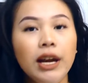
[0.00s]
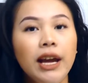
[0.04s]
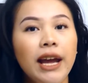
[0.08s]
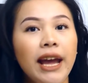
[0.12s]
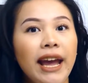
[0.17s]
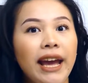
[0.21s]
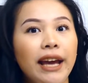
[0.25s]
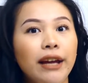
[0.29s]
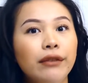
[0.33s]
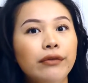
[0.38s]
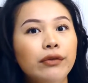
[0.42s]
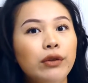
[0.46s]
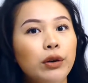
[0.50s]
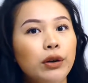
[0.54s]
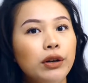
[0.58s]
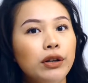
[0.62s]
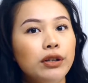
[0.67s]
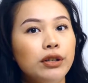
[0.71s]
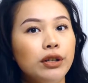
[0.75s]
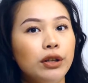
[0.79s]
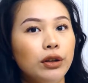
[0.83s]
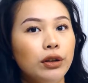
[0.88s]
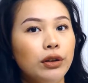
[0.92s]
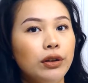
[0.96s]
And of
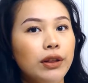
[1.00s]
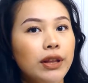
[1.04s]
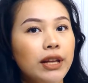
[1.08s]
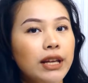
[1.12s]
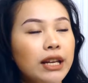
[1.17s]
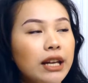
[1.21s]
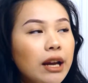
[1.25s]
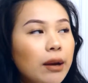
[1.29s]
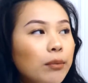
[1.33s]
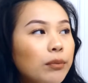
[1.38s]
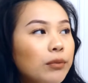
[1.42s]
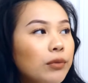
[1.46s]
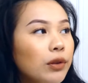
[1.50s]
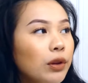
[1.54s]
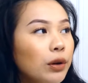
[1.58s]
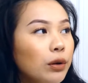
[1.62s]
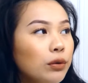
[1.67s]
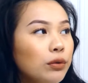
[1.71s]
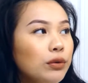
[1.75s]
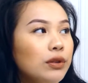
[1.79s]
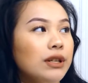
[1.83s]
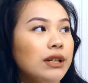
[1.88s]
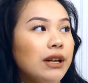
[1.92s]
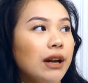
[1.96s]
course,
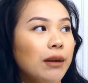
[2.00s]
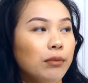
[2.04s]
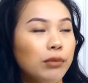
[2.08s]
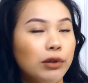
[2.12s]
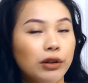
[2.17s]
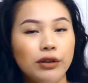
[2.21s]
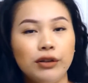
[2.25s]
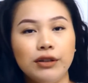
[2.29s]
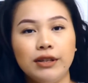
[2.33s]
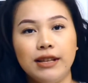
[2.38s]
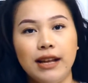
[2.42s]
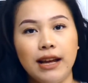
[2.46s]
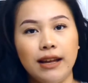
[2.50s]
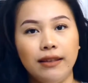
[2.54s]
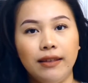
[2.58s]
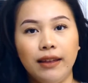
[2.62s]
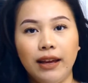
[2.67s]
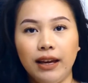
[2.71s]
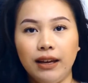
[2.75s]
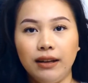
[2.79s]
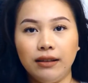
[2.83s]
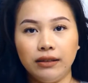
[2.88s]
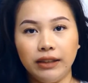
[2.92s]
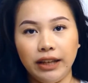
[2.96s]
those numbers that
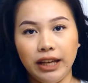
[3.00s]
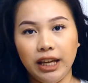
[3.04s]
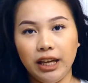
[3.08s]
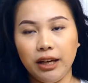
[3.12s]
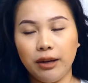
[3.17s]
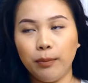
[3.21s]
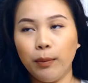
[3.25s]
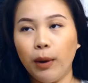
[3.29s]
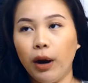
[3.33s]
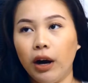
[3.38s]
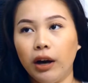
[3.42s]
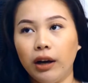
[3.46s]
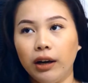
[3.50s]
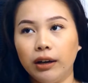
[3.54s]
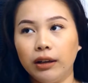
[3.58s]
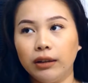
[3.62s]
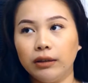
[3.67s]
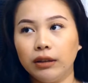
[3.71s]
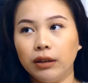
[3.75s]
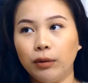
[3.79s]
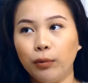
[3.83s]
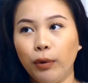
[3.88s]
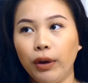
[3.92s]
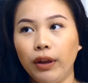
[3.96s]
they claim
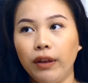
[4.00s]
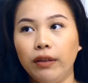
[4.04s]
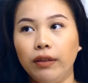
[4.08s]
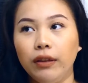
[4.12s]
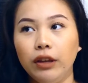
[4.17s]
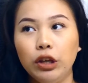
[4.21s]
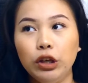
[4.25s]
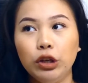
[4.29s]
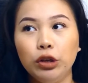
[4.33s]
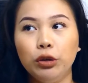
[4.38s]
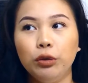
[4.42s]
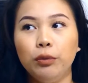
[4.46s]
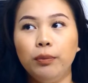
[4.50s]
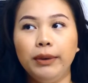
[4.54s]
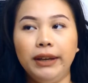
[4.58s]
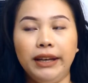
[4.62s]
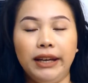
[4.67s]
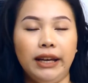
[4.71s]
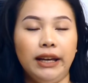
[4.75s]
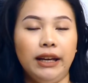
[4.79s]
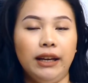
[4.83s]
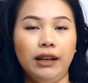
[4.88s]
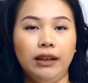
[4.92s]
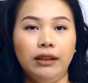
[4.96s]
are with you
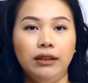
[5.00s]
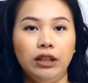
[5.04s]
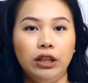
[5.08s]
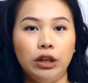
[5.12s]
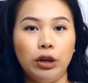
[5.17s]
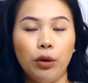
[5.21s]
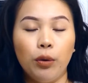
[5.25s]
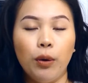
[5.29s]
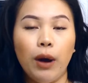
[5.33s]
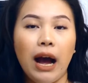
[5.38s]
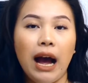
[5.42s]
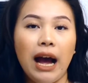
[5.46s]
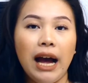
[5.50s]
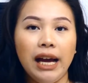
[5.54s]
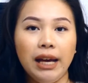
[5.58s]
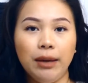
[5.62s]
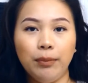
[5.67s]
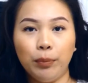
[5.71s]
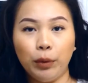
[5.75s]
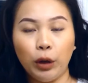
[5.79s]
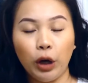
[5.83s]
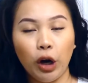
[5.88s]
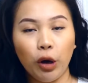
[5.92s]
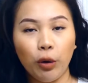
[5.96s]
being, you know,
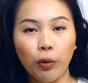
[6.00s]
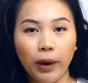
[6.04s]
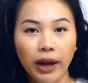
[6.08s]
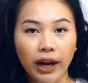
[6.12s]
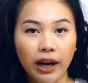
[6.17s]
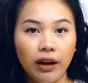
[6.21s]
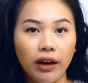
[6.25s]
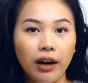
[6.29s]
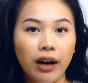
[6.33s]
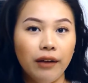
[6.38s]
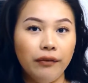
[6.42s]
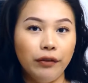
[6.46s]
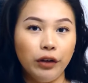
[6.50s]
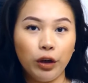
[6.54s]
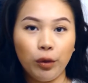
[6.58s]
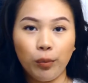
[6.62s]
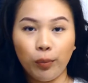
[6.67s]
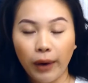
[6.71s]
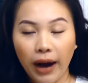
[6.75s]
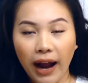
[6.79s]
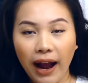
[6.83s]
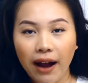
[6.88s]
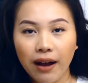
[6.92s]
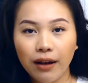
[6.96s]
hyper aware of your
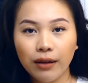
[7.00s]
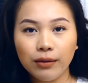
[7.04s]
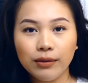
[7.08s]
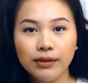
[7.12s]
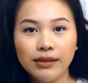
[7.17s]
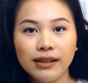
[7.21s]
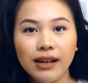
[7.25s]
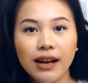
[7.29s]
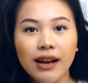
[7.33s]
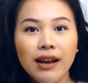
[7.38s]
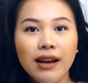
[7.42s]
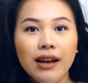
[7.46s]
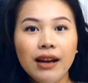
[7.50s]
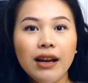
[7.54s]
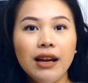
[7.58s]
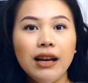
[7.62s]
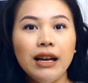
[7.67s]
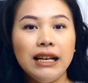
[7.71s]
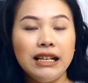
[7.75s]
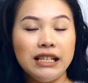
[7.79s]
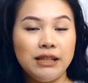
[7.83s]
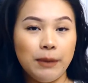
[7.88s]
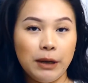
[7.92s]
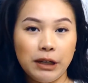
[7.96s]
brows.
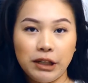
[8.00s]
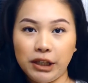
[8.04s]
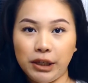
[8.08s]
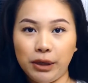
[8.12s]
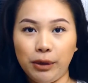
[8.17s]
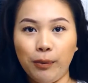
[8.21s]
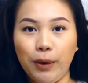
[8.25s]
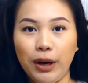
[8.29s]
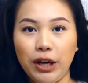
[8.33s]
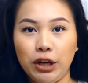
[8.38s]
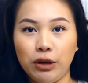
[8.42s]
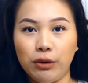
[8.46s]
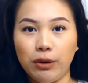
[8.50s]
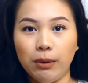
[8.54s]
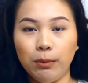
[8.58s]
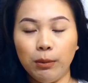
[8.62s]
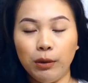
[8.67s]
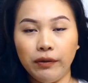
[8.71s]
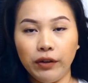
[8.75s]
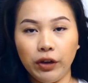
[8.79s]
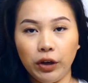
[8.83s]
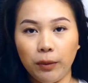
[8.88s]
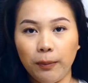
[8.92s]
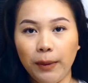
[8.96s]
Especially when you're
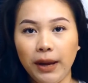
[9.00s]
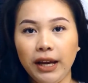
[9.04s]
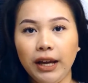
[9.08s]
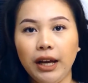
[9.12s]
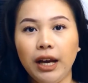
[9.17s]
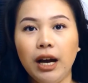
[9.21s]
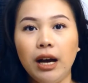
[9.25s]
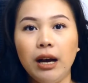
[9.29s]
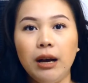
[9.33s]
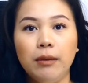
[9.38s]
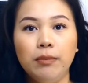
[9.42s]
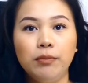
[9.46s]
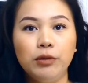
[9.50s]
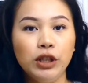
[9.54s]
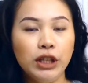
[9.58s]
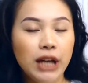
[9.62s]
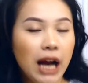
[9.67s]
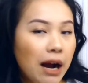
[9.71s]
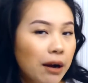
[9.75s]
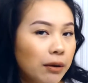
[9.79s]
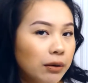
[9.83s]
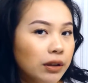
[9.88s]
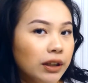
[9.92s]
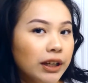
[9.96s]
removing your makeup,
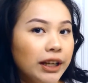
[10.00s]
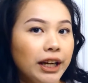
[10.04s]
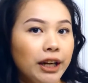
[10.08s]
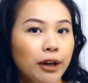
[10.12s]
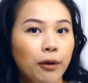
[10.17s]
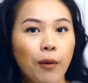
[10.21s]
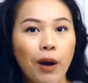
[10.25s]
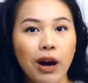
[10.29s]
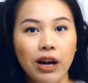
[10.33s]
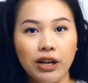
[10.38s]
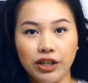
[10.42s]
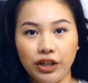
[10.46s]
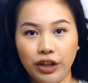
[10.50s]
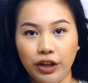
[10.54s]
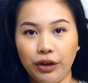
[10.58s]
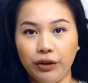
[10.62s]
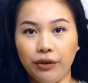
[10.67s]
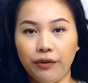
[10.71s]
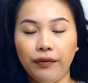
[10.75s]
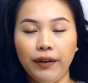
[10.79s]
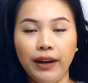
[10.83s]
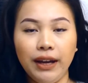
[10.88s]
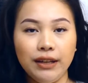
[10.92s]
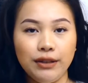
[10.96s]
showering, washing
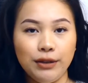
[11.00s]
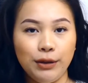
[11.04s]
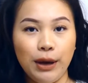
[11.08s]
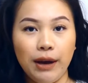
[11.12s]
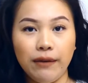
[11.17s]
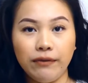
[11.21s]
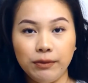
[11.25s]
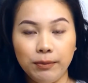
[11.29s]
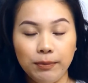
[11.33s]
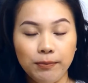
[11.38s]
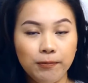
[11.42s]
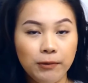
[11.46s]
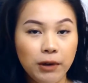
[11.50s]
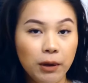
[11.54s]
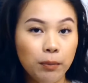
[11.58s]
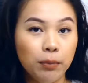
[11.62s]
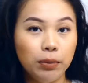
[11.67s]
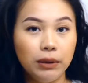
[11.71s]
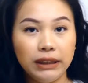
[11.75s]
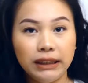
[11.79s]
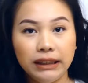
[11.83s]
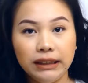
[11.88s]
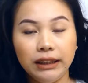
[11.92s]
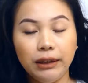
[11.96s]
your face, you have to
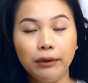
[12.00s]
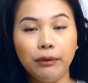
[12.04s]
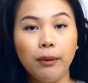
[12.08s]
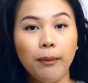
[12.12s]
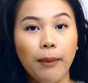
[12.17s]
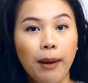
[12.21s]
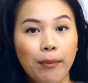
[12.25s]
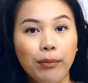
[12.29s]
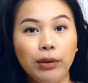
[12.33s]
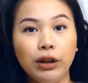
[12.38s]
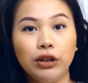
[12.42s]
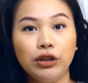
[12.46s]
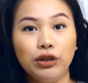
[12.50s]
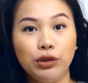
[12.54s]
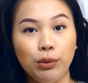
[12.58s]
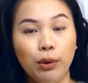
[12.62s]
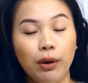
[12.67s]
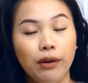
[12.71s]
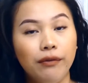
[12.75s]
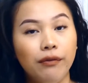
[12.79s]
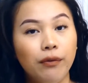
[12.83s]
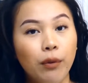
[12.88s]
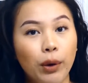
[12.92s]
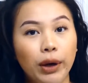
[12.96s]
completely remember to
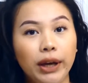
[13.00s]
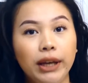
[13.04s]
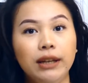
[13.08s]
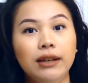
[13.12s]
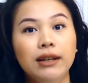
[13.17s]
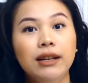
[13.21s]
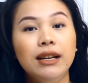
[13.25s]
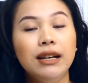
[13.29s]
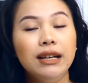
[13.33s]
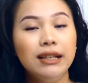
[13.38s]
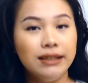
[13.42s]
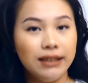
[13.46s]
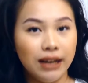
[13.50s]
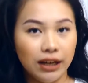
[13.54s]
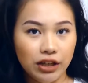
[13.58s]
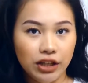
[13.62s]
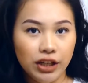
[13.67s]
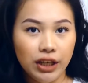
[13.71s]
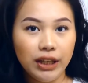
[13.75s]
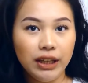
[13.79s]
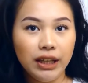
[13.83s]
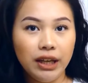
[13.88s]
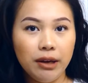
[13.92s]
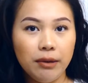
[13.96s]
avoid
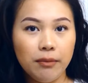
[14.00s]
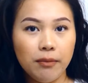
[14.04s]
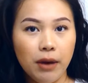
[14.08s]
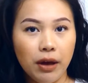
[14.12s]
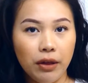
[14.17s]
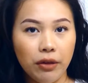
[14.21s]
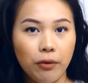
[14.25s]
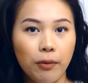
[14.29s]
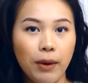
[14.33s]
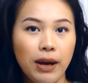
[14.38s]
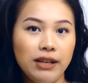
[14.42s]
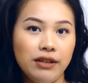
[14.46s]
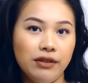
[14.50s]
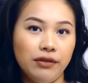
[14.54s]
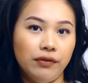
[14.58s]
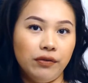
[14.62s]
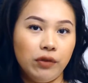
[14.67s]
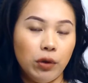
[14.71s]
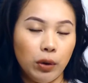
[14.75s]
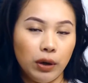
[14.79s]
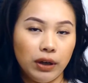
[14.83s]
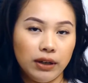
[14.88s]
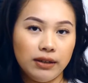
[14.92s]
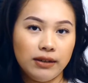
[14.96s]
touching them. Otherwise, of
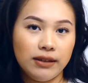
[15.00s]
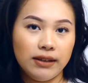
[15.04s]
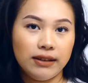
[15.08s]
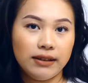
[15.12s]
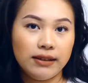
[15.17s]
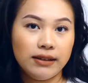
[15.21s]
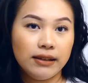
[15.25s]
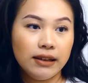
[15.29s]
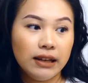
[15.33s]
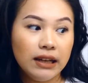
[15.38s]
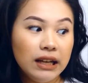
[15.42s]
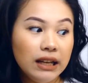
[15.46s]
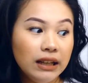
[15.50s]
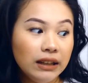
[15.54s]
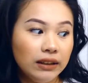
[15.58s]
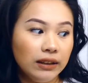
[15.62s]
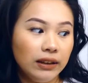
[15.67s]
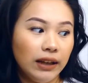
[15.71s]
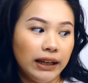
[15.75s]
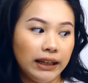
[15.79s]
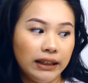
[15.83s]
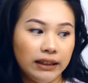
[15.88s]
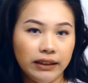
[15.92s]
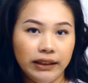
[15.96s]
course, it's
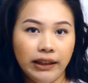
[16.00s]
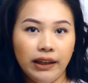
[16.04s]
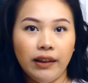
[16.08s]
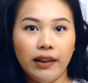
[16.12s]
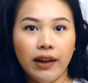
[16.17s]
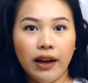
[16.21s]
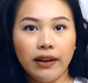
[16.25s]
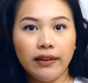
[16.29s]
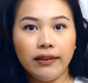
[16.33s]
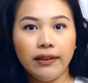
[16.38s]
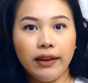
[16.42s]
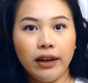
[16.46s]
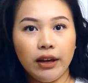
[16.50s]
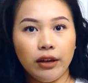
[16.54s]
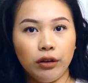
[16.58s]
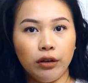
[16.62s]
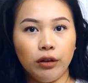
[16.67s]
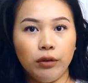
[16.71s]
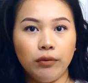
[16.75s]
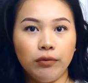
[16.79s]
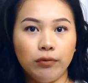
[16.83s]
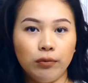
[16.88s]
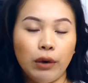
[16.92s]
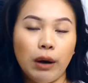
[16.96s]
likely that
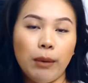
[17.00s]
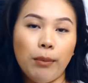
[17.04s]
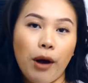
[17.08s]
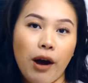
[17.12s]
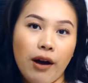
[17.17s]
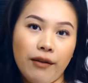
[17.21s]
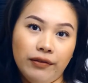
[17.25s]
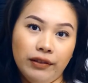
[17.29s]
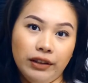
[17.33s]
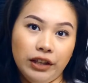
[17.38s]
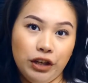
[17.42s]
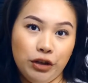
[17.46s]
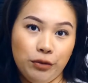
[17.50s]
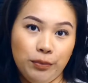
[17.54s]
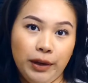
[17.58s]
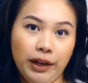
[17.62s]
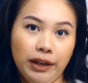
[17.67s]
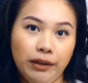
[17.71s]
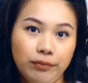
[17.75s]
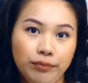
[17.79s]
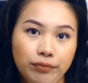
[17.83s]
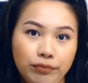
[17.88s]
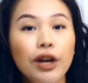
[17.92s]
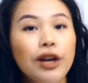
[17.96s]
it'll rub off a little
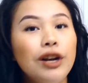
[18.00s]
bit.